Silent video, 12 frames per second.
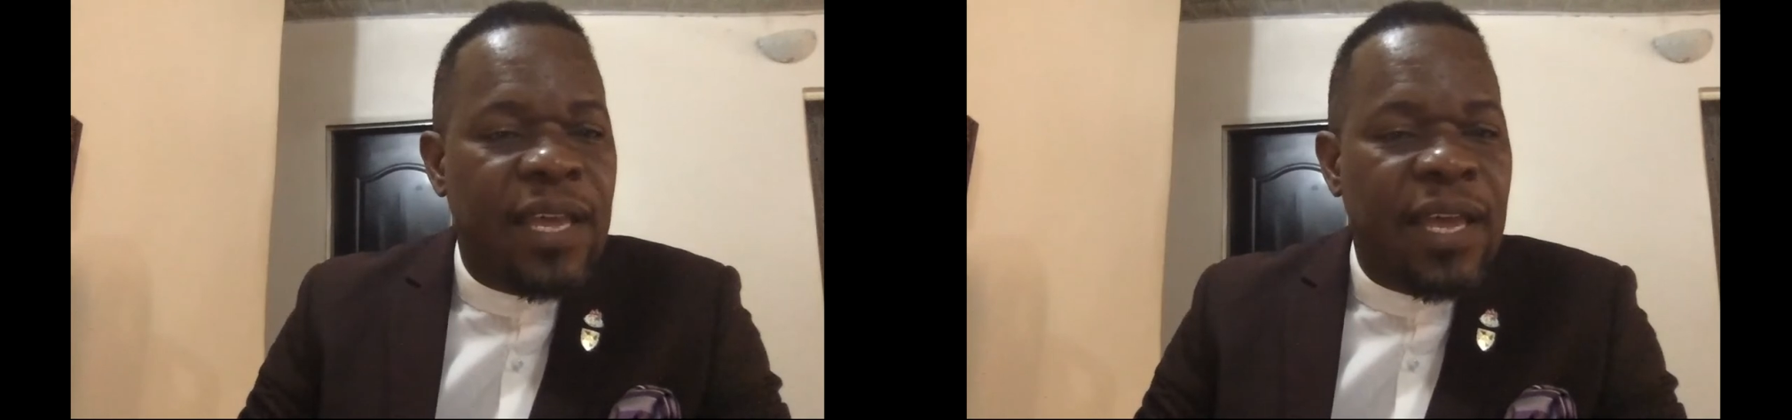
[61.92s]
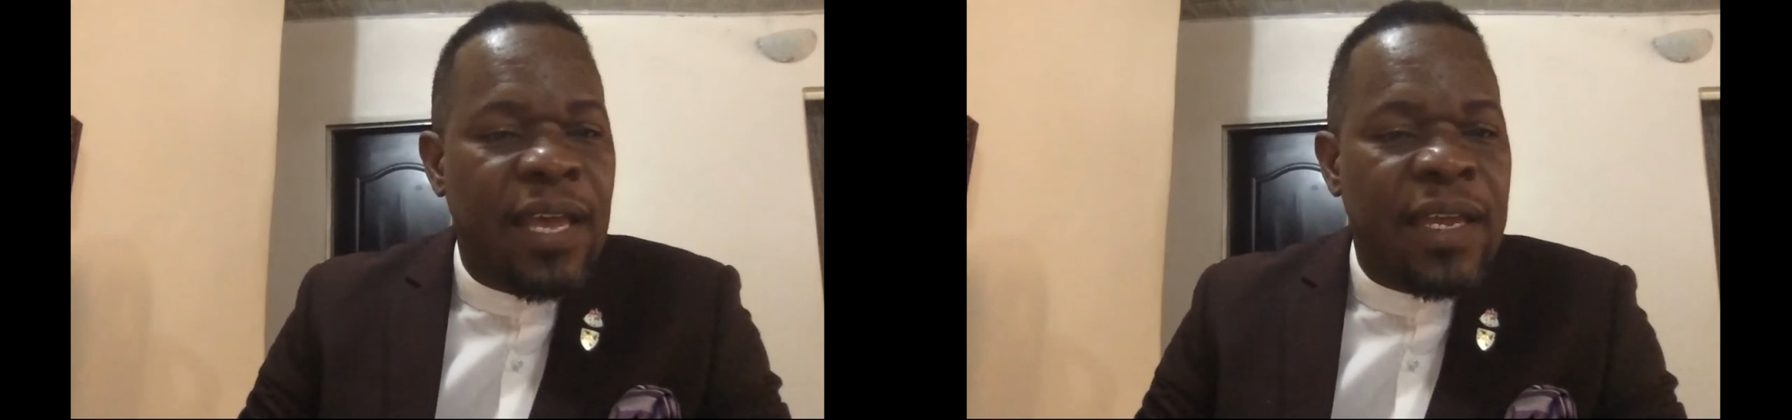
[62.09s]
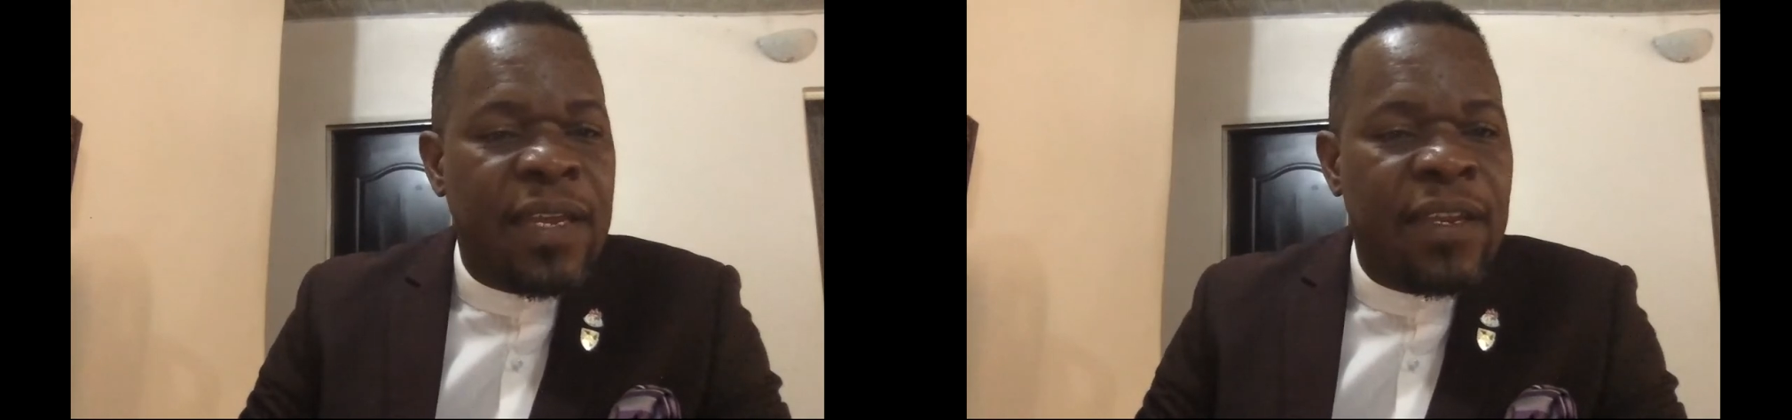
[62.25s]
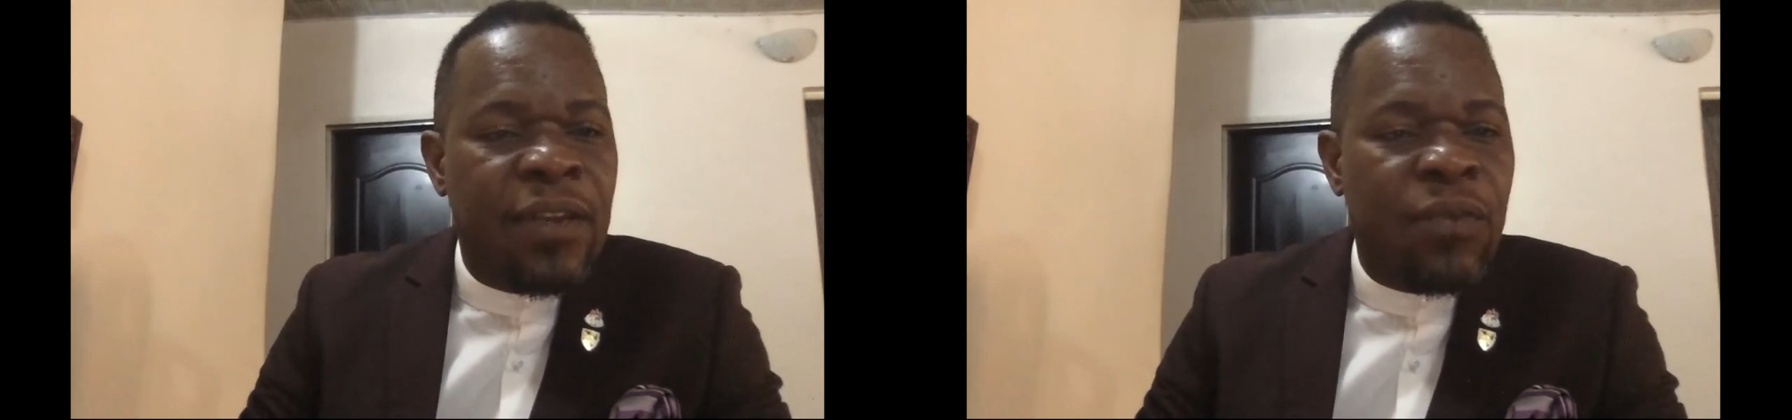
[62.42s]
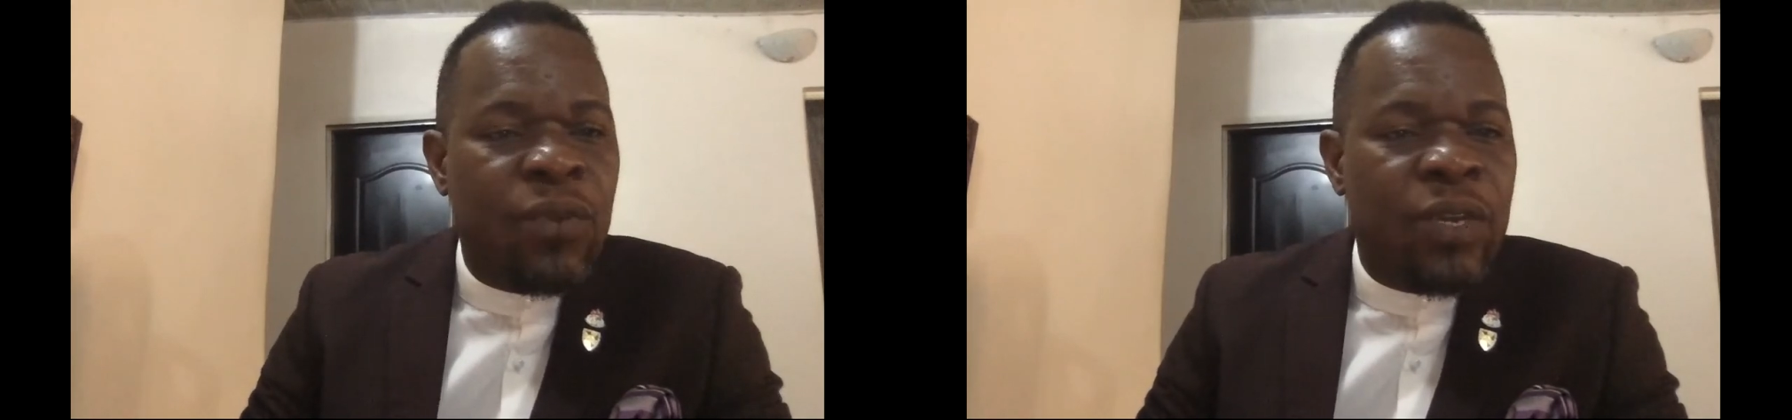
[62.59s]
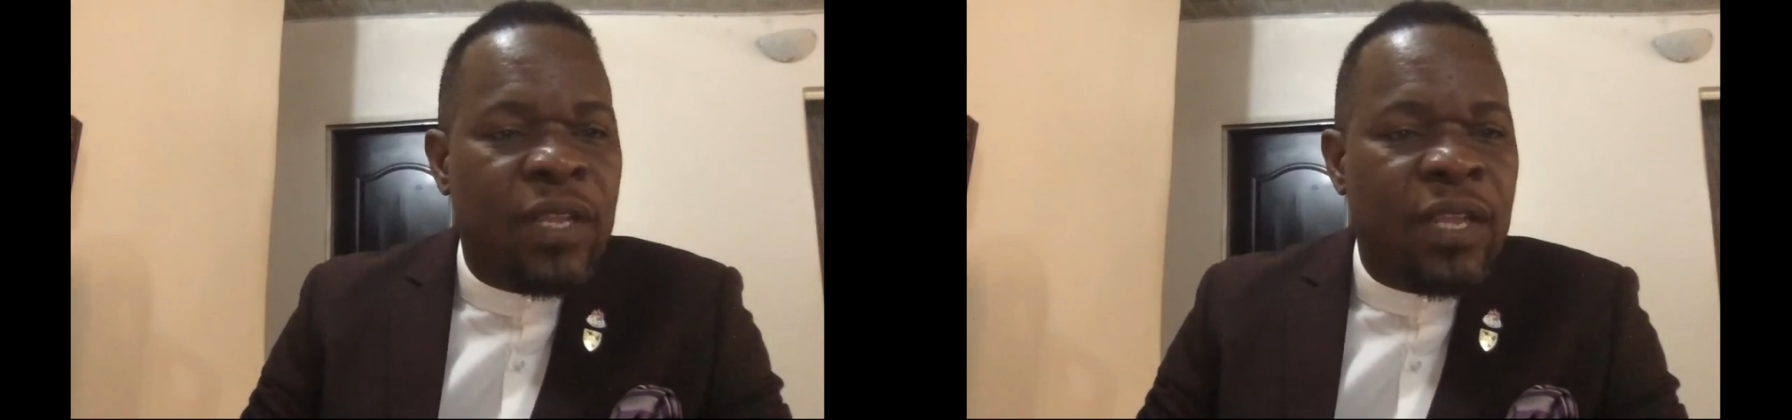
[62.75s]
and then
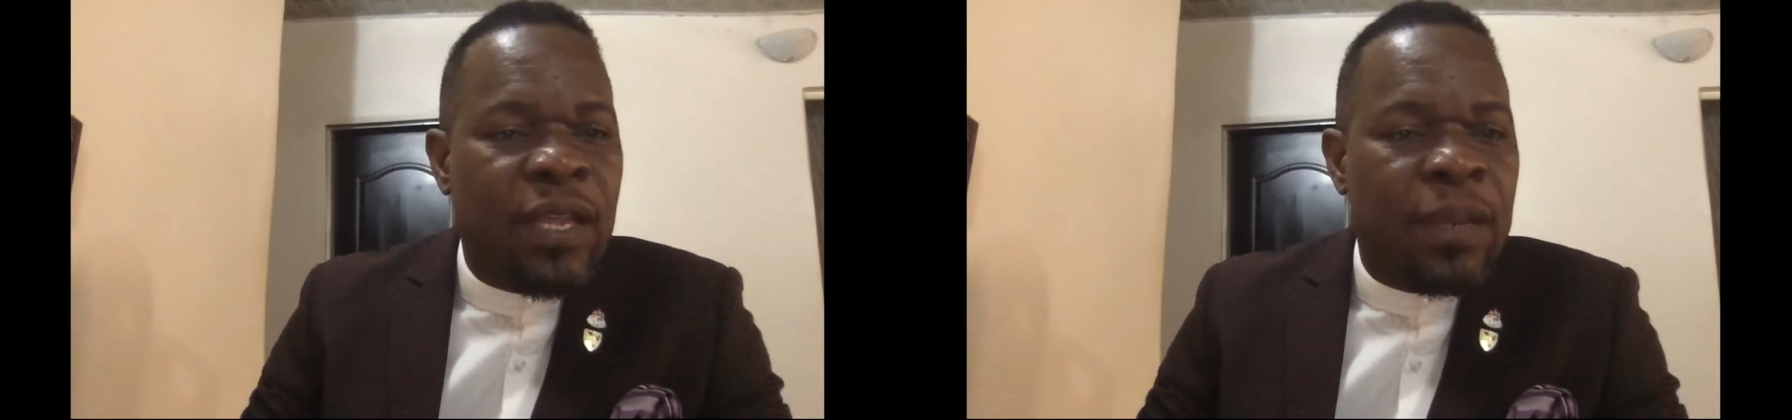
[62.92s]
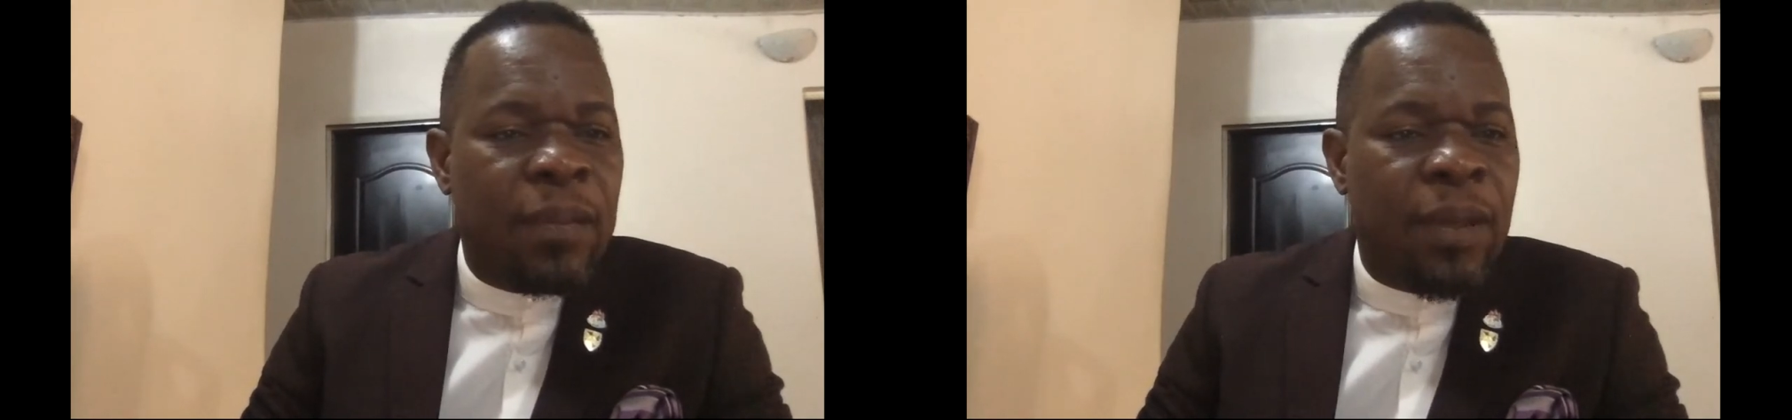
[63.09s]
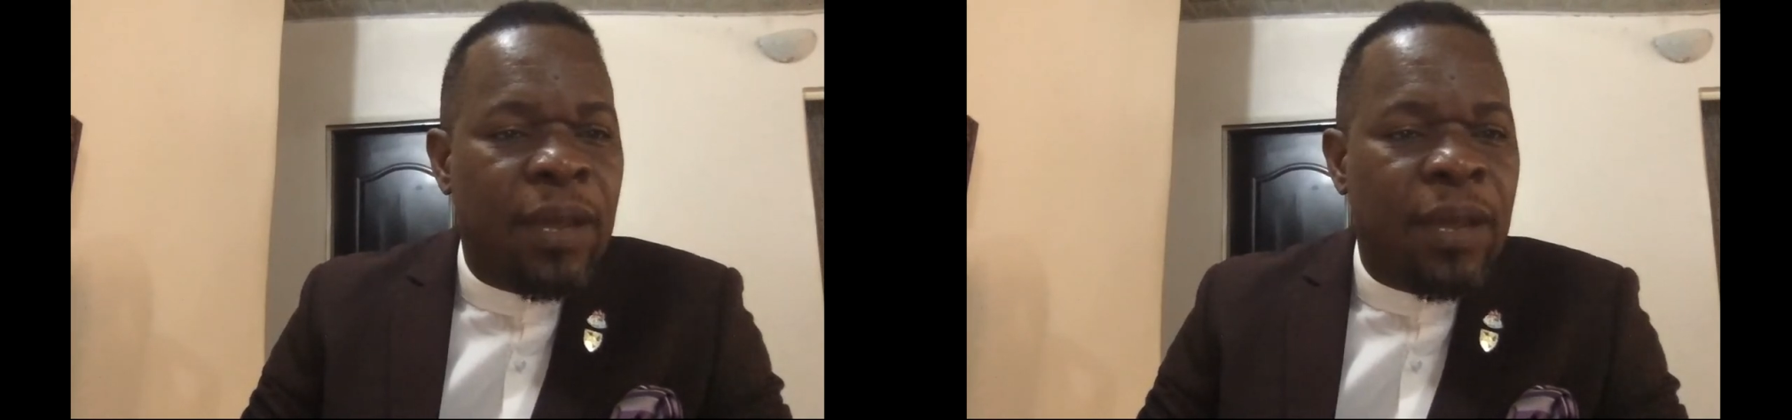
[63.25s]
we'll